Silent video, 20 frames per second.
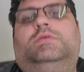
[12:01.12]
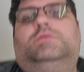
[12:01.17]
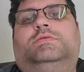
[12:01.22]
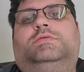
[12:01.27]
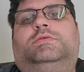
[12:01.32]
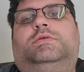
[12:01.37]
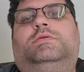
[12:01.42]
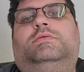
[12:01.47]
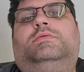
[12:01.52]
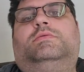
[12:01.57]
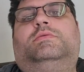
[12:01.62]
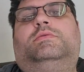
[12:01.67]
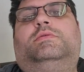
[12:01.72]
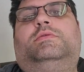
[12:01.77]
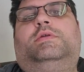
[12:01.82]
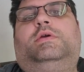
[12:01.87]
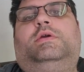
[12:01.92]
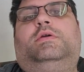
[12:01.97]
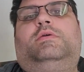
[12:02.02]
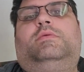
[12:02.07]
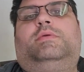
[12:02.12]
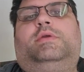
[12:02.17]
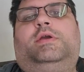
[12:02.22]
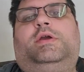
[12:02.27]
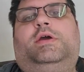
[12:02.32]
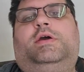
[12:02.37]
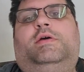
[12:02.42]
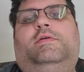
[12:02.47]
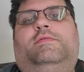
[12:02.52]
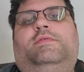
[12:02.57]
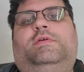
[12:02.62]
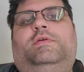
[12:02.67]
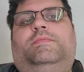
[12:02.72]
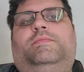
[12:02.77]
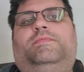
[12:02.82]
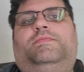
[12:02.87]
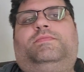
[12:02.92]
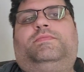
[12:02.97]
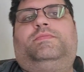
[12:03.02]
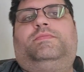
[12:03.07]
So, there we have it.
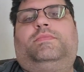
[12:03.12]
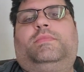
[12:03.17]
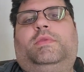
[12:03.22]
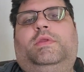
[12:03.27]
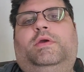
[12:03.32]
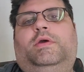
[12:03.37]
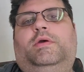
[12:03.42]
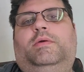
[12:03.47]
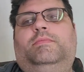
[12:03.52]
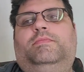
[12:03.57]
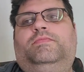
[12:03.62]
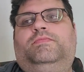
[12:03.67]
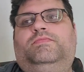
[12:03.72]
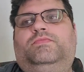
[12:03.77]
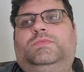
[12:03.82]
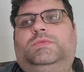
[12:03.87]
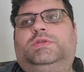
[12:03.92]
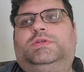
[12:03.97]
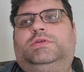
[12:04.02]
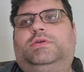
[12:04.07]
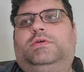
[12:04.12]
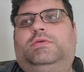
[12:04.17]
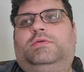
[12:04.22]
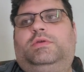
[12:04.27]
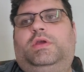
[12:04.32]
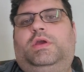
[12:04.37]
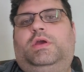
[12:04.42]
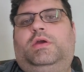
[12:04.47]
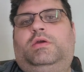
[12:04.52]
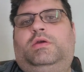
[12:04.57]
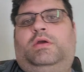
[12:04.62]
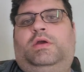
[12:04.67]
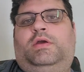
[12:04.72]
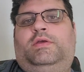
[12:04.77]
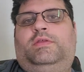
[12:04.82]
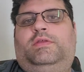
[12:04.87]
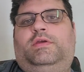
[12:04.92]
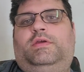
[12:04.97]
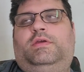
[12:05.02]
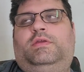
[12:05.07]

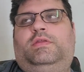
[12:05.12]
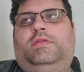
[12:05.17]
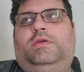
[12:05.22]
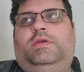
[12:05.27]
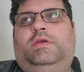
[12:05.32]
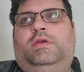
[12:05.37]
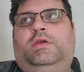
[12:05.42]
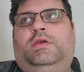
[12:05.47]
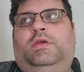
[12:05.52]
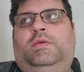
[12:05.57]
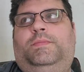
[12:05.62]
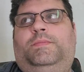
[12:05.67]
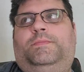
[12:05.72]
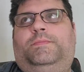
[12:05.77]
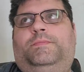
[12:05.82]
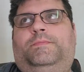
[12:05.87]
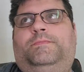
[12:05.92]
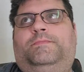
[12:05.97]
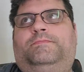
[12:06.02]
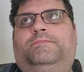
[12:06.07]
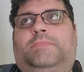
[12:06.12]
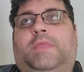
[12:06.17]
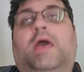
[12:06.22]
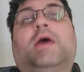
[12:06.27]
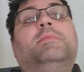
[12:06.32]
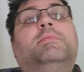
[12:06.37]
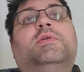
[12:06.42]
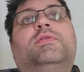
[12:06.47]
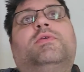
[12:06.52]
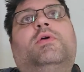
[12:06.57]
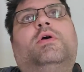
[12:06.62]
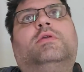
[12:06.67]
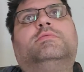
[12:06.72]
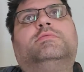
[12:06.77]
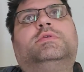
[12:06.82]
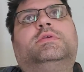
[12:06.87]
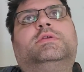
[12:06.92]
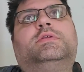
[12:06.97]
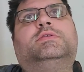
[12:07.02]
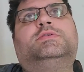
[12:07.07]
I think the...
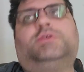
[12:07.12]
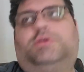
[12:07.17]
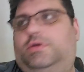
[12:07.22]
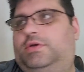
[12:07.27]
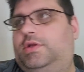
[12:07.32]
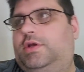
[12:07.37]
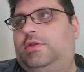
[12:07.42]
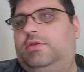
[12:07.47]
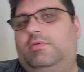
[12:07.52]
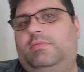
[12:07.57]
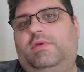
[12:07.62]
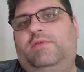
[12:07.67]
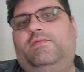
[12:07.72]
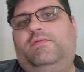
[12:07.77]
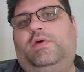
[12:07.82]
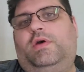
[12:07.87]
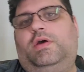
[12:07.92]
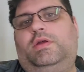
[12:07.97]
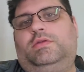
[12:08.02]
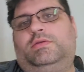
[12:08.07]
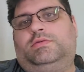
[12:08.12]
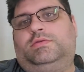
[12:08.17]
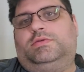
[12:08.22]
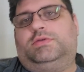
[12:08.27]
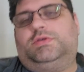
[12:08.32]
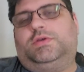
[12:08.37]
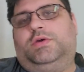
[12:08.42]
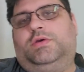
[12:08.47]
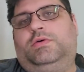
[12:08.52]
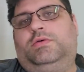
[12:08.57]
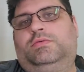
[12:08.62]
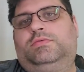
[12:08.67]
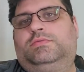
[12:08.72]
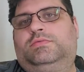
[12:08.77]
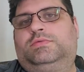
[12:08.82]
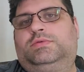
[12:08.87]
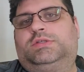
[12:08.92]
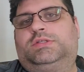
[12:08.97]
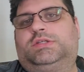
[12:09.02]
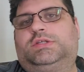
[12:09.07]
Animathon turned out to be fun, so
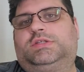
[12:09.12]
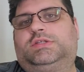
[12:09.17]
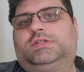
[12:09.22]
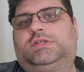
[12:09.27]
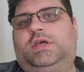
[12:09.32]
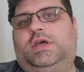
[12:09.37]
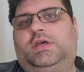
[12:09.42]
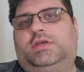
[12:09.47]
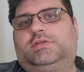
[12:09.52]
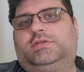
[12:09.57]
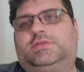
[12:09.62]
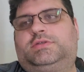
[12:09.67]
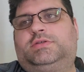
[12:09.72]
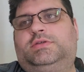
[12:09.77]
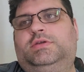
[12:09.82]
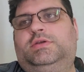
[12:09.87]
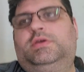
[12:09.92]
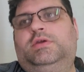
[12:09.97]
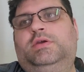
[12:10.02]
success.